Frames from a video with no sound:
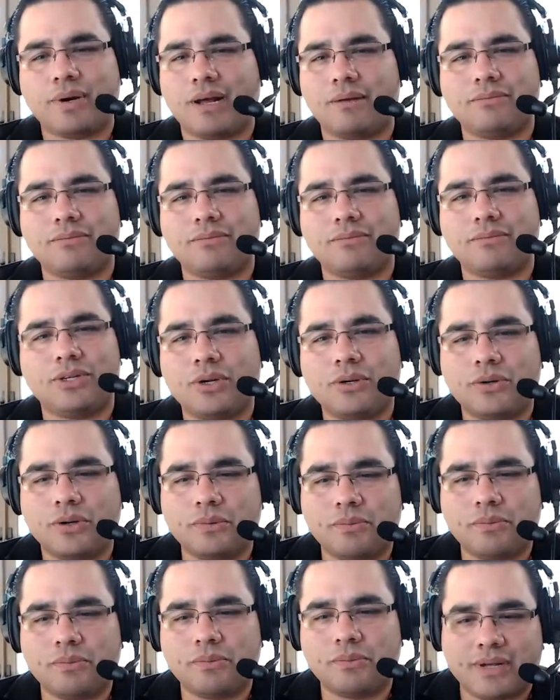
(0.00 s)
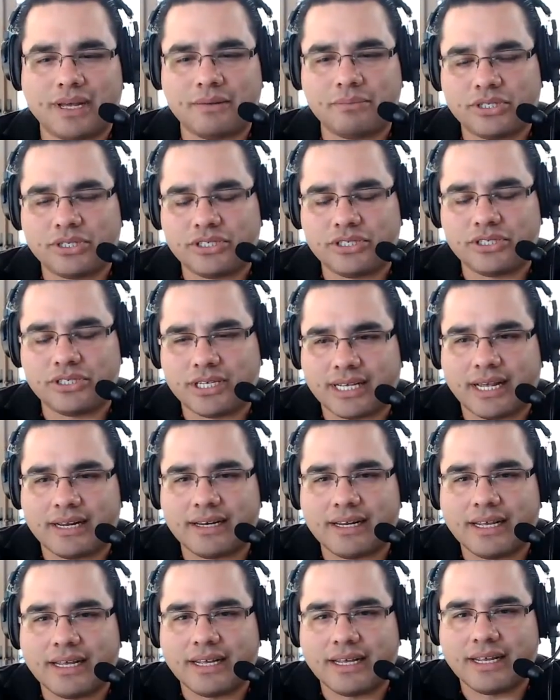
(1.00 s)
problem. No, no problem. I appreciate
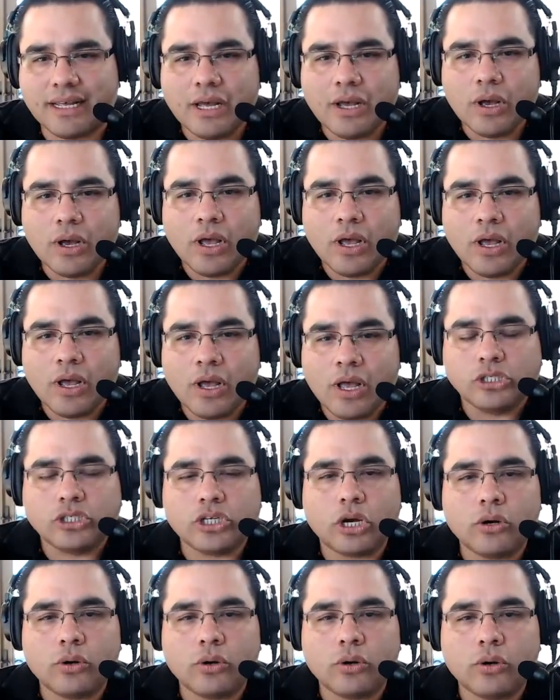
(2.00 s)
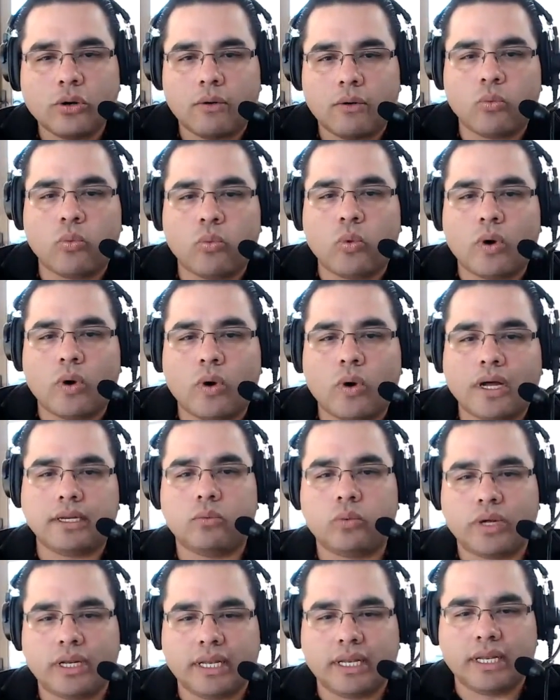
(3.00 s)
that. So one
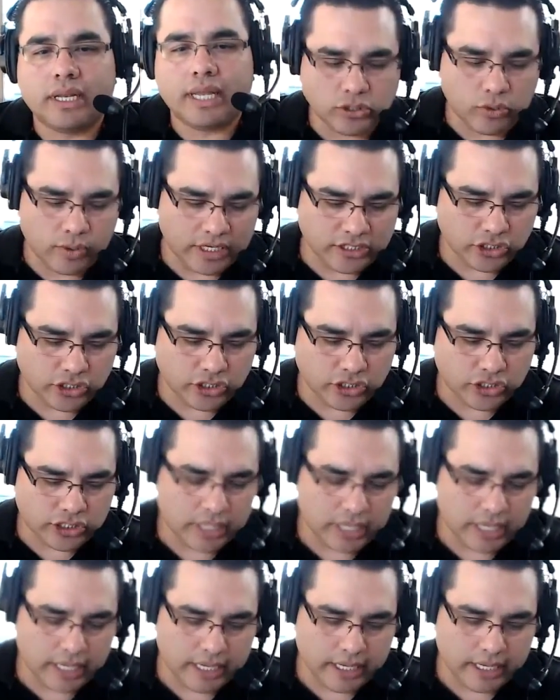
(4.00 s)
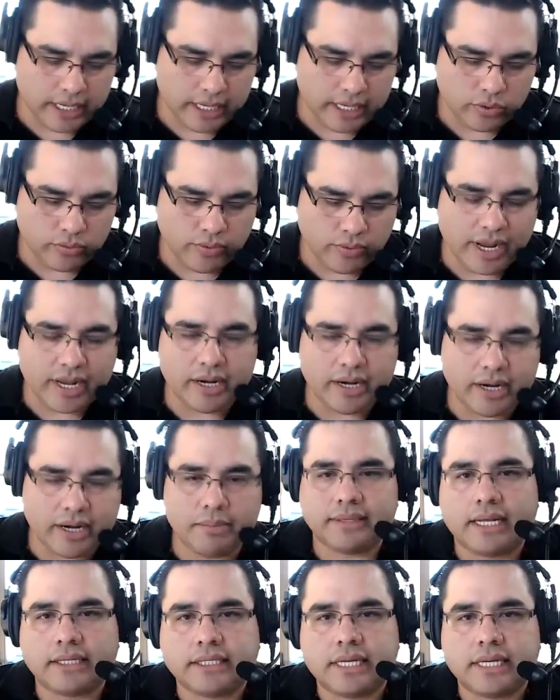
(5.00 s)
last question, and we're right
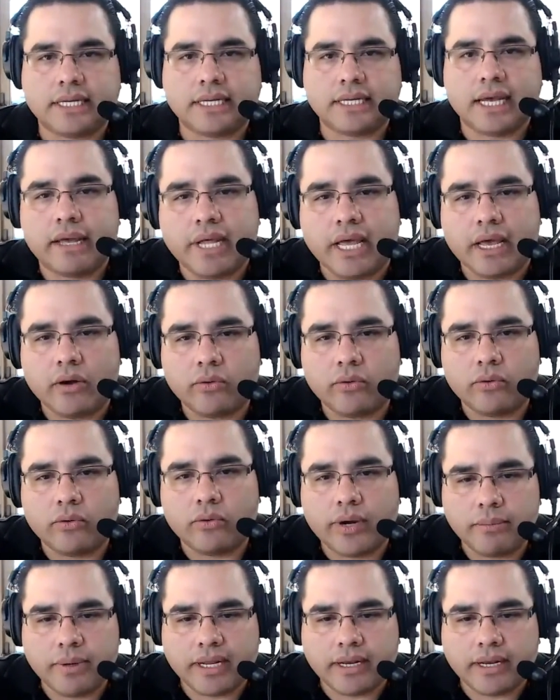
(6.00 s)
about that time now, right